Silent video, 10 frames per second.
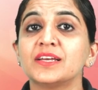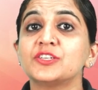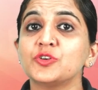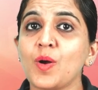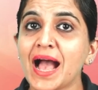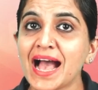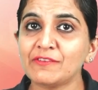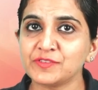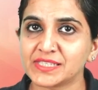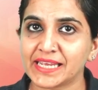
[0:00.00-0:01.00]
to have
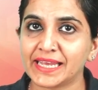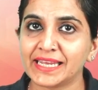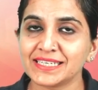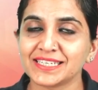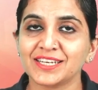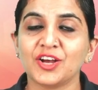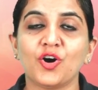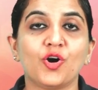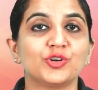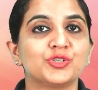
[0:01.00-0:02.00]
state,
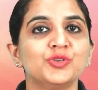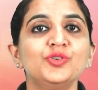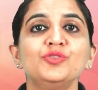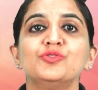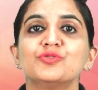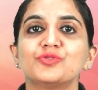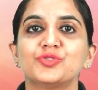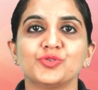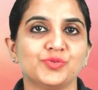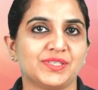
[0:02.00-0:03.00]
or to
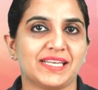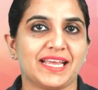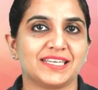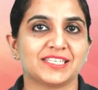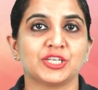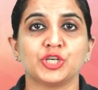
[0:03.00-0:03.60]
do state.